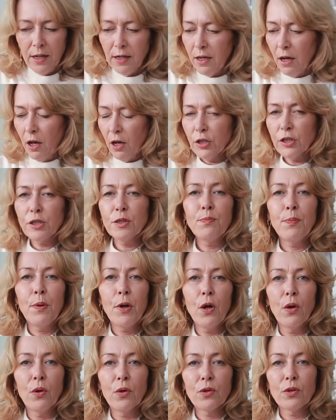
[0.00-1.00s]
Last
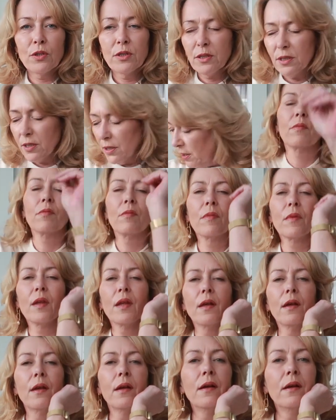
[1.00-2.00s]
box.
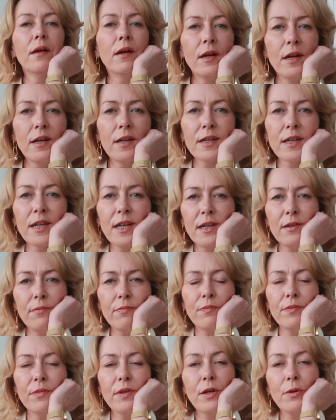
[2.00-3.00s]

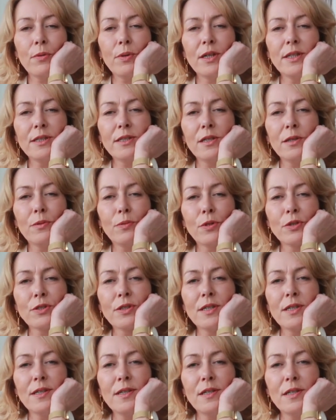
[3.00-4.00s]
Again, no idea
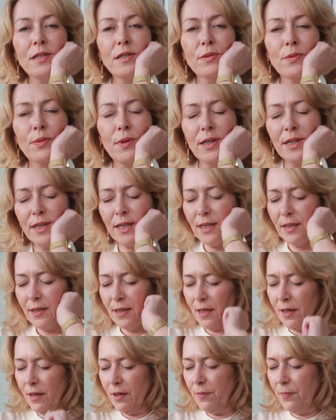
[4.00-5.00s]
what's in this one
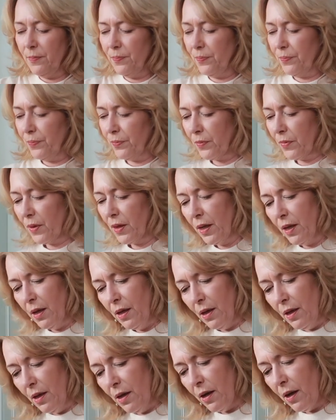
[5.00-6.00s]
either.
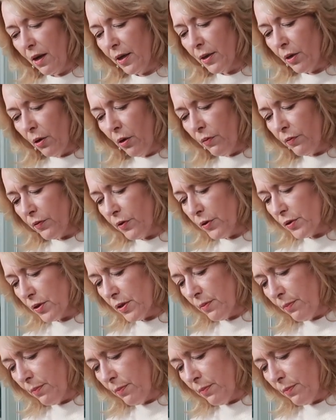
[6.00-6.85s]
I know I've got